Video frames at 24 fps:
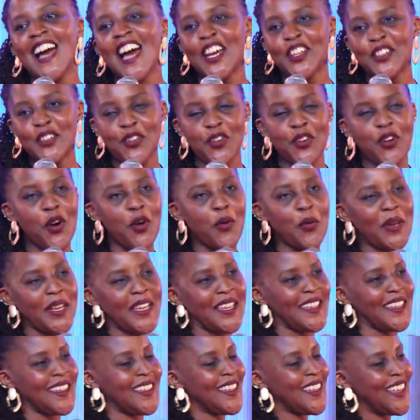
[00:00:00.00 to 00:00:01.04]
and
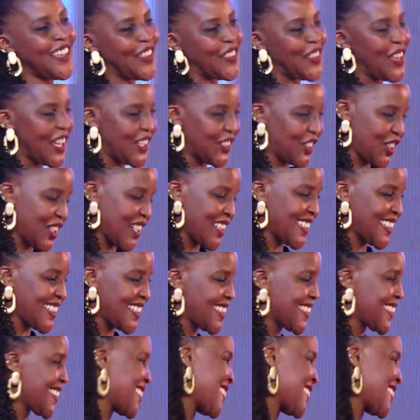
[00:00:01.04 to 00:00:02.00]
growing their churches.